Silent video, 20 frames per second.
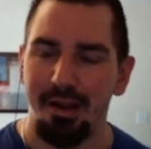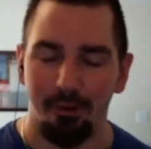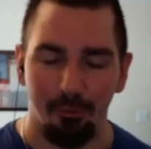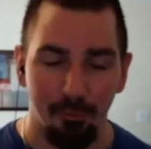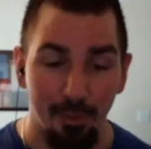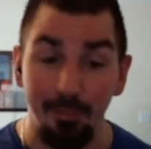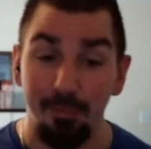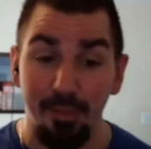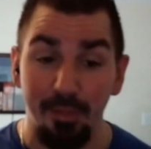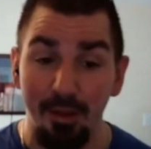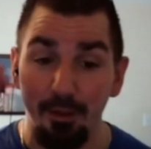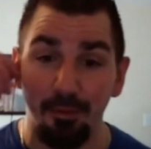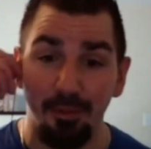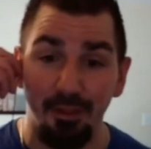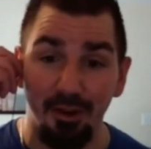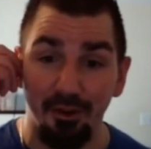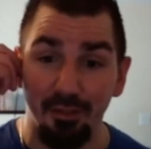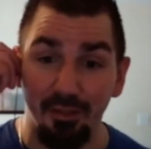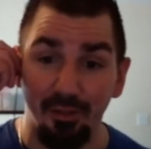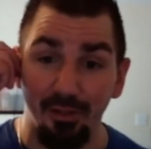I remember they were
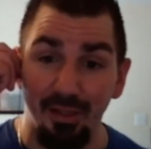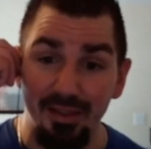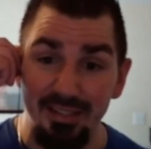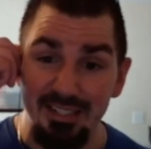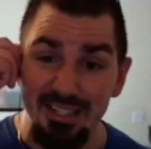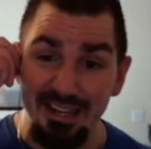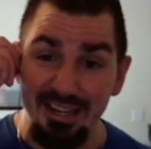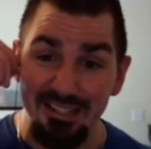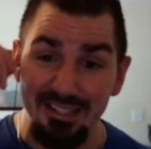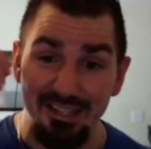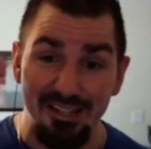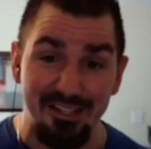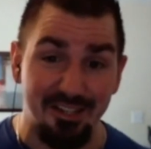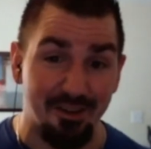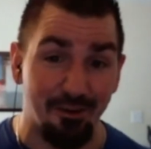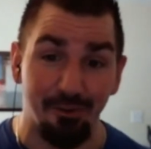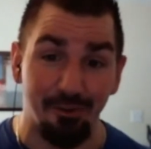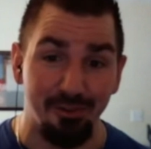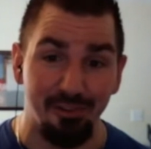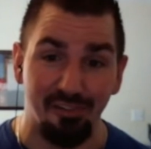there in the late 60s and
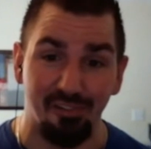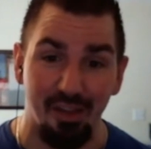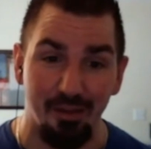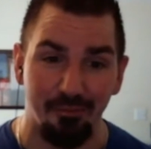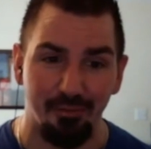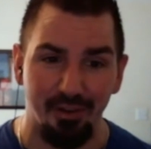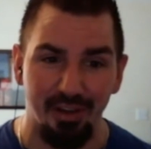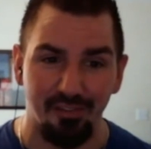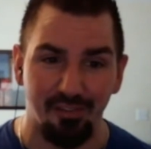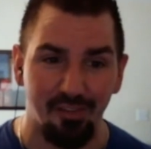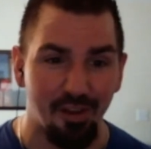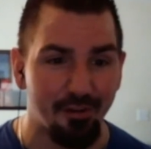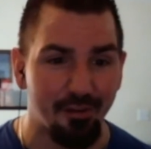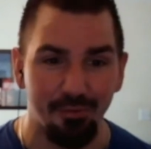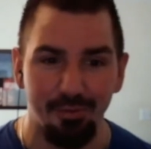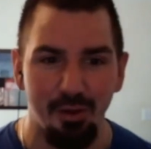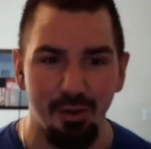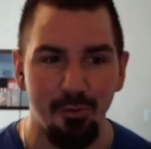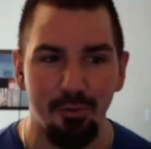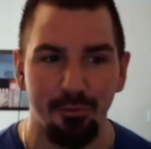early 70s. I
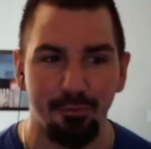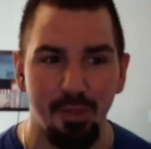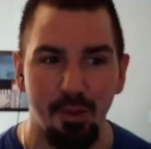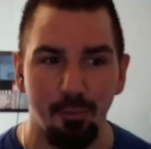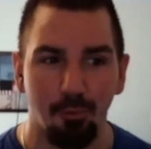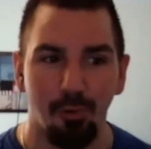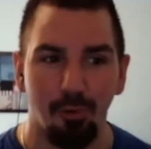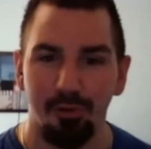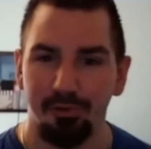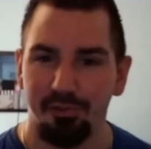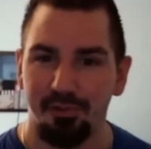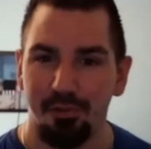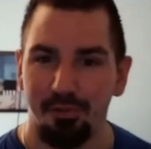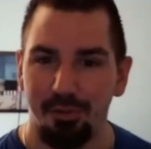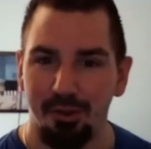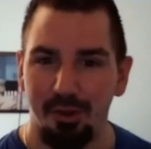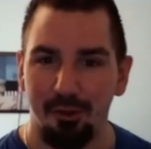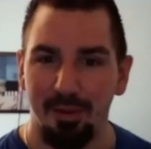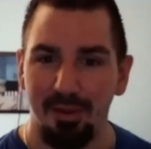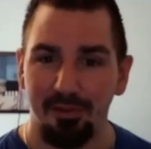don't know if they were all still
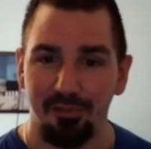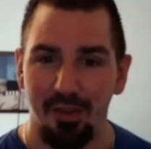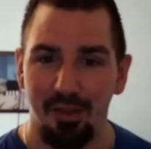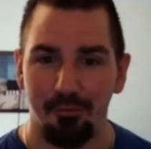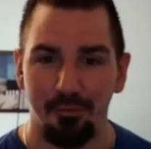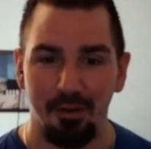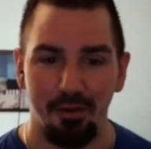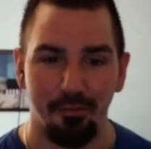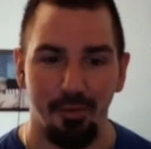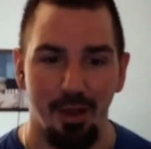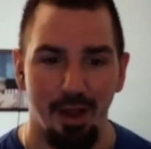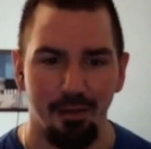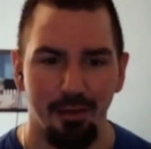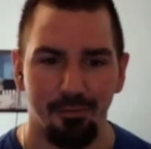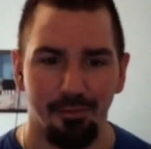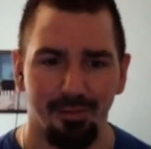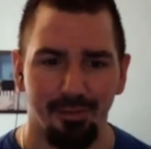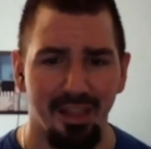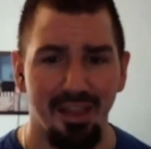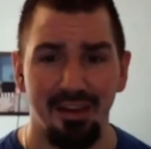there by
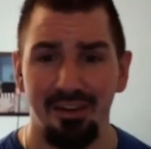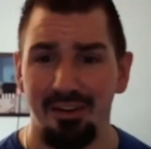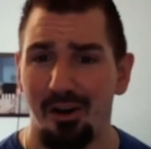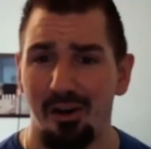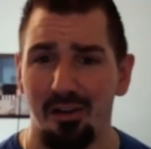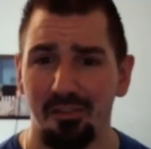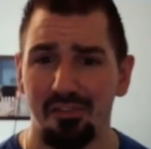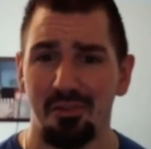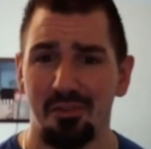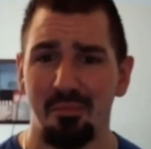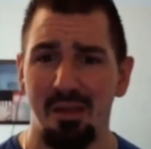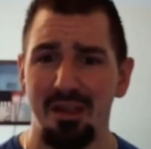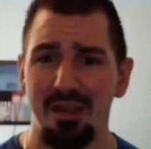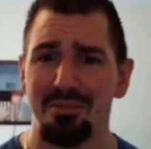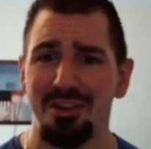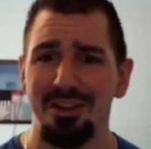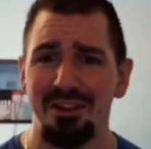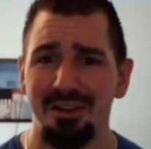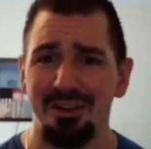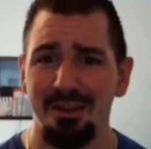75. Len Dawson,
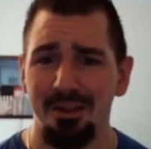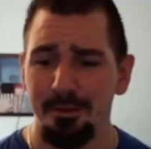maybe?